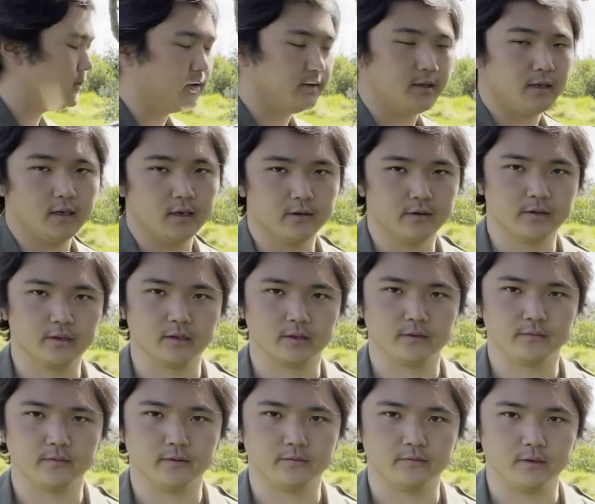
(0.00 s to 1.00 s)

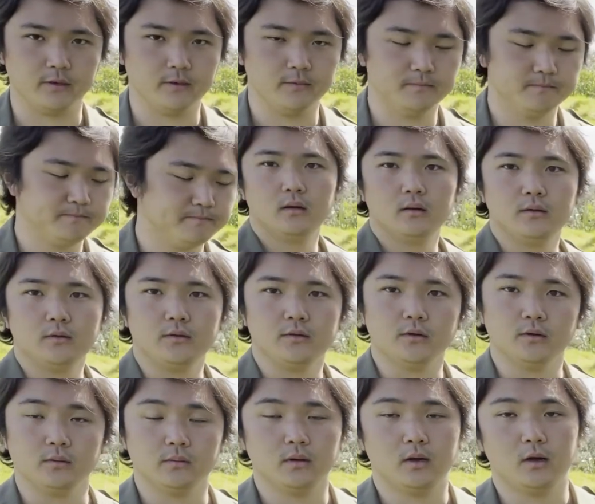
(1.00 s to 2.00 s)
DR650.
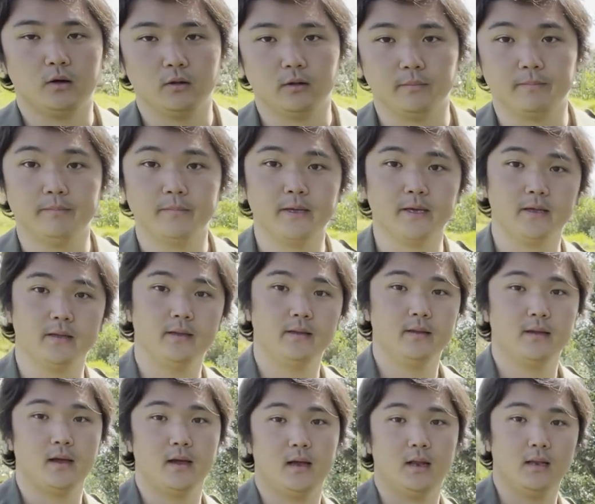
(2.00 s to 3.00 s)
Though I'll admit,
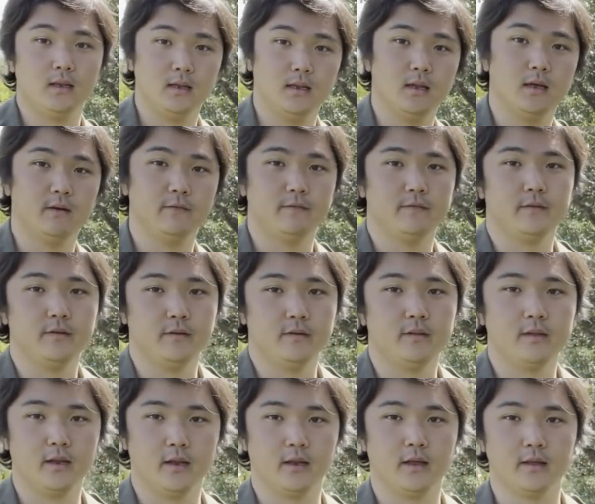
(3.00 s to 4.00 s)
I loved
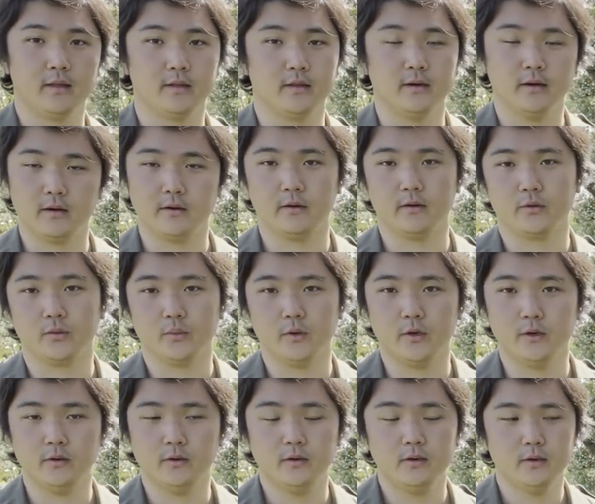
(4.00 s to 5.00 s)
that SR as
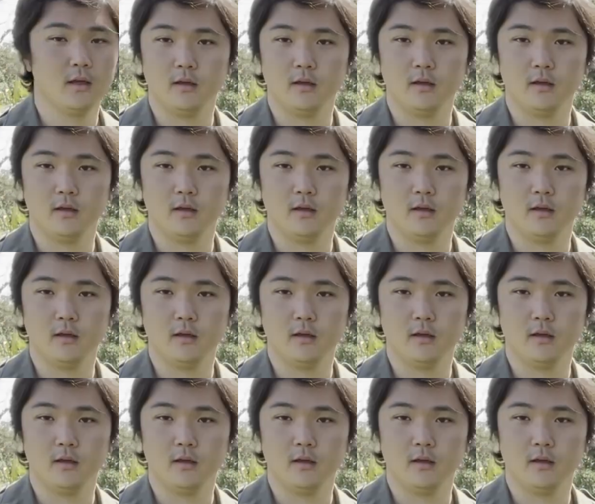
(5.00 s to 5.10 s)
well.